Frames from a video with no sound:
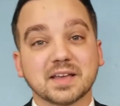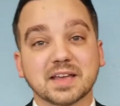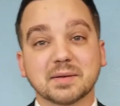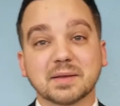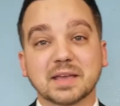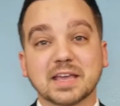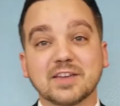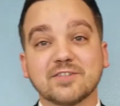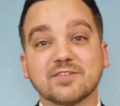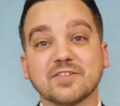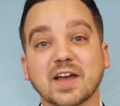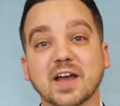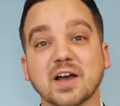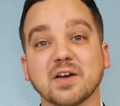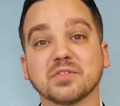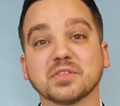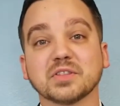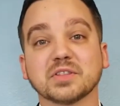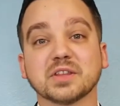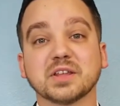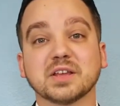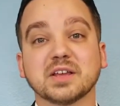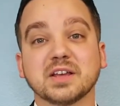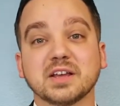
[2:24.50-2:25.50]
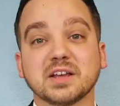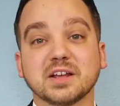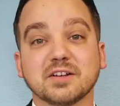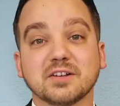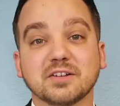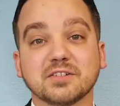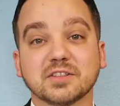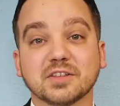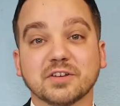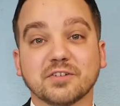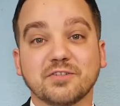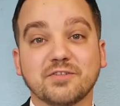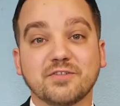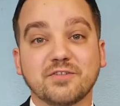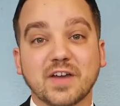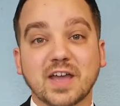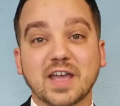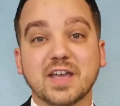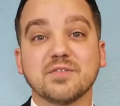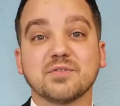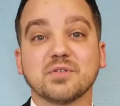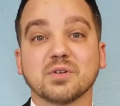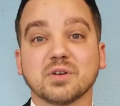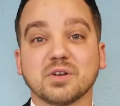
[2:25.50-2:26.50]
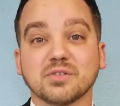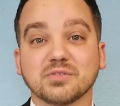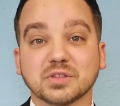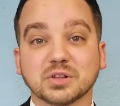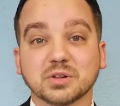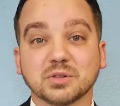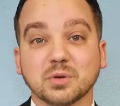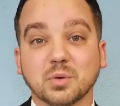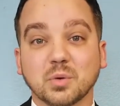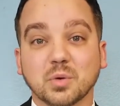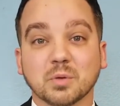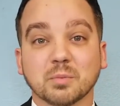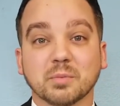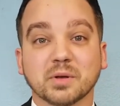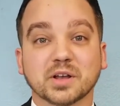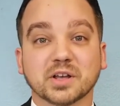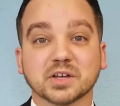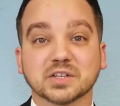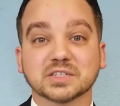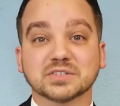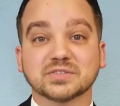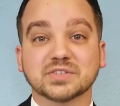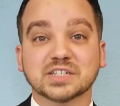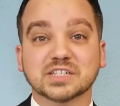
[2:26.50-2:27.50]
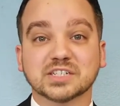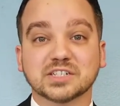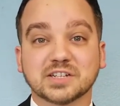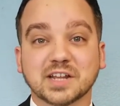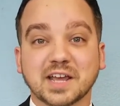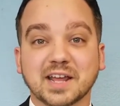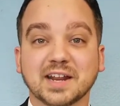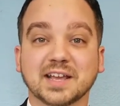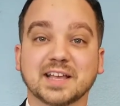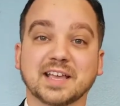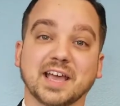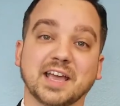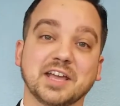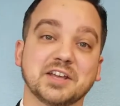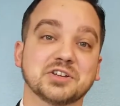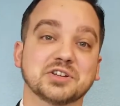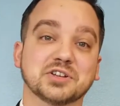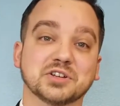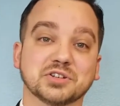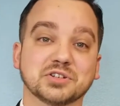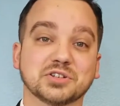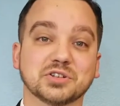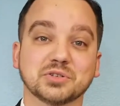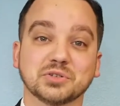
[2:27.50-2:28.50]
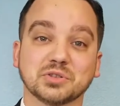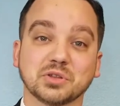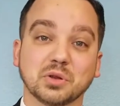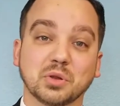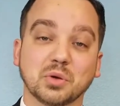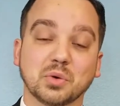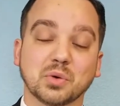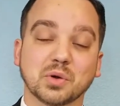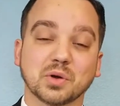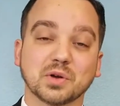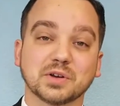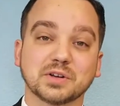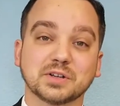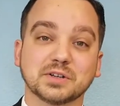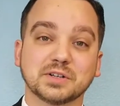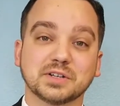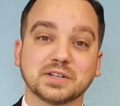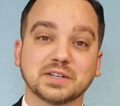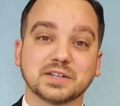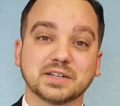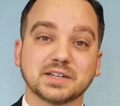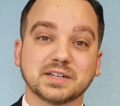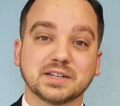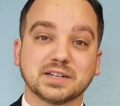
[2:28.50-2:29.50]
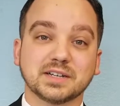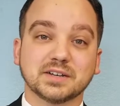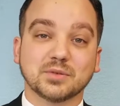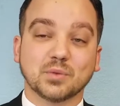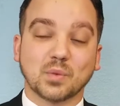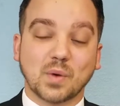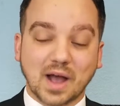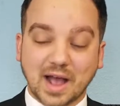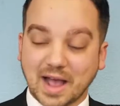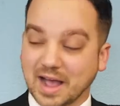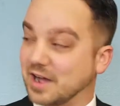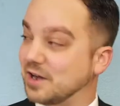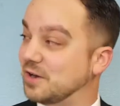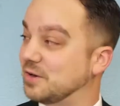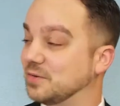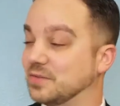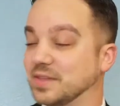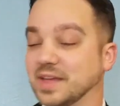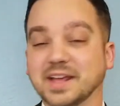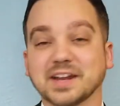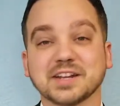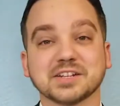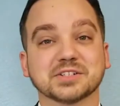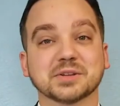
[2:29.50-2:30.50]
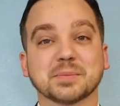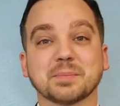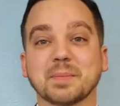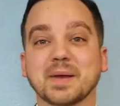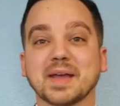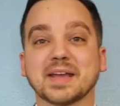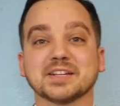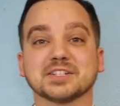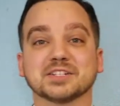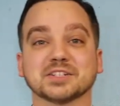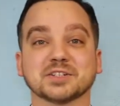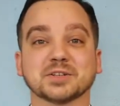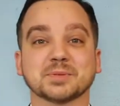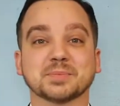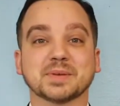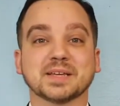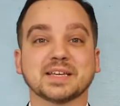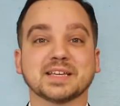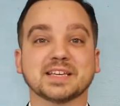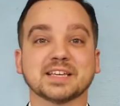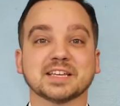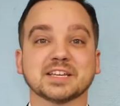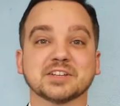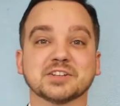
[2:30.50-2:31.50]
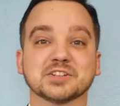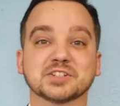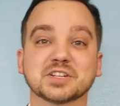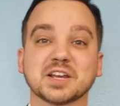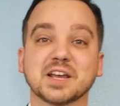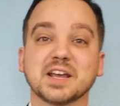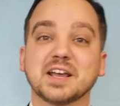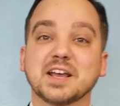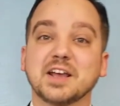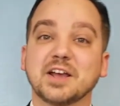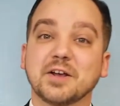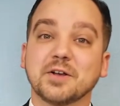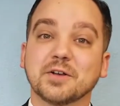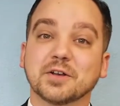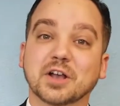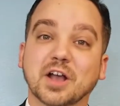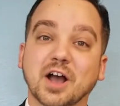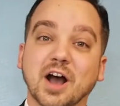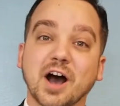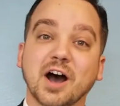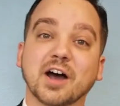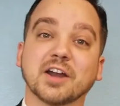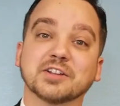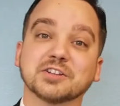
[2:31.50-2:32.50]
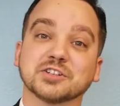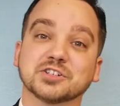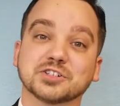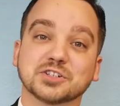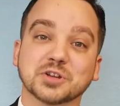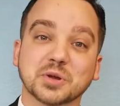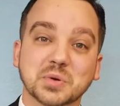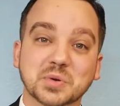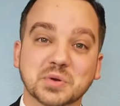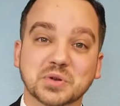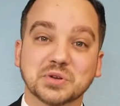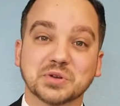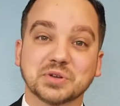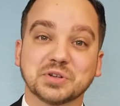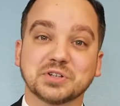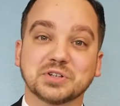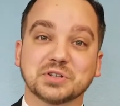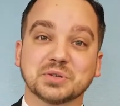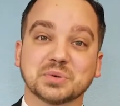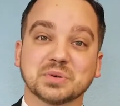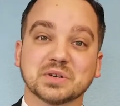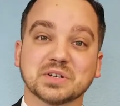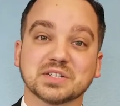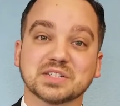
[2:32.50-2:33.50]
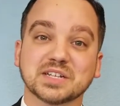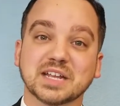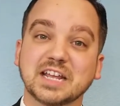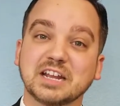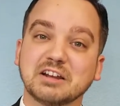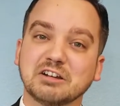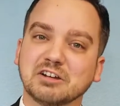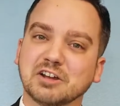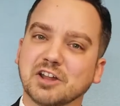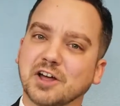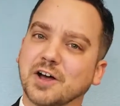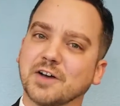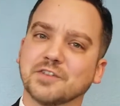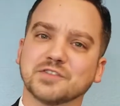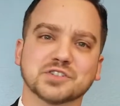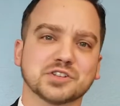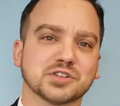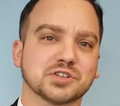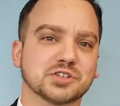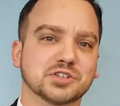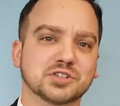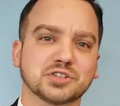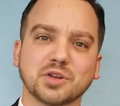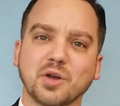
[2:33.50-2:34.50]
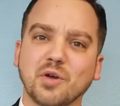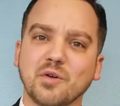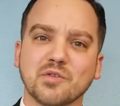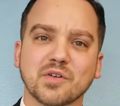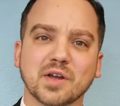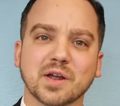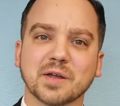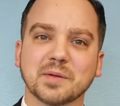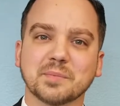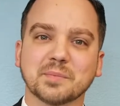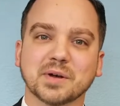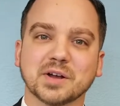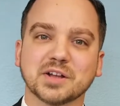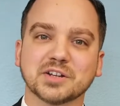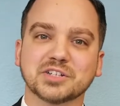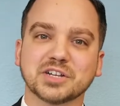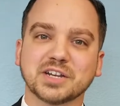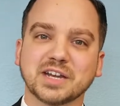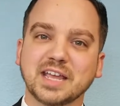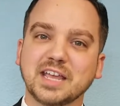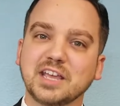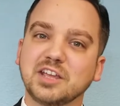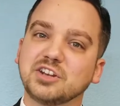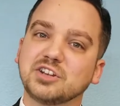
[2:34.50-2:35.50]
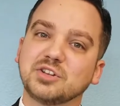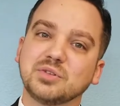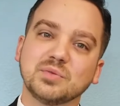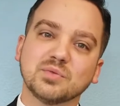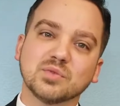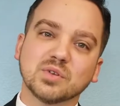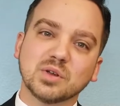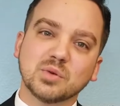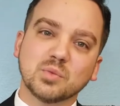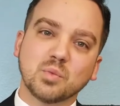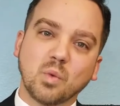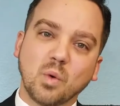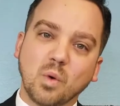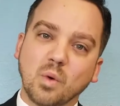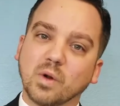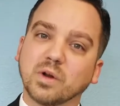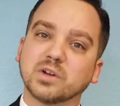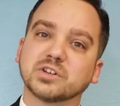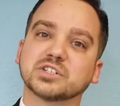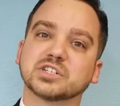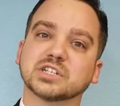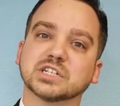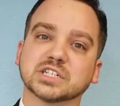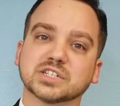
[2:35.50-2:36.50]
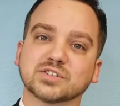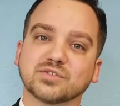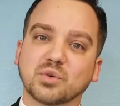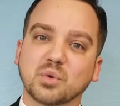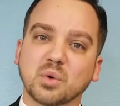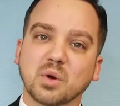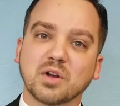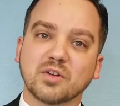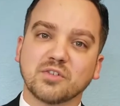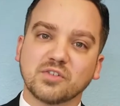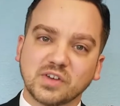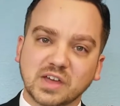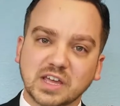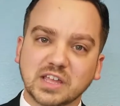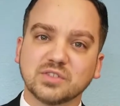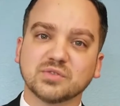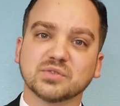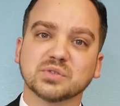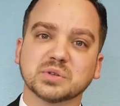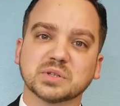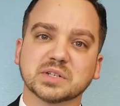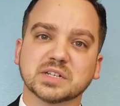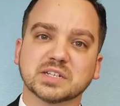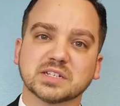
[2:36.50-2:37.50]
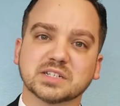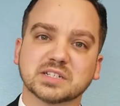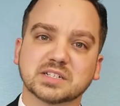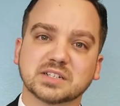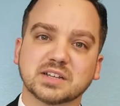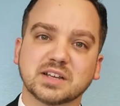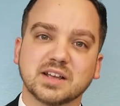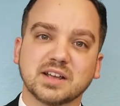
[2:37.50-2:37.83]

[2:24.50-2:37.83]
He found the favor of the Lord because of his dedication to the Lord. Wow, that is amazing to me, kids. God is so good to us. He loves us so very much, and He rewards us for our faithfulness.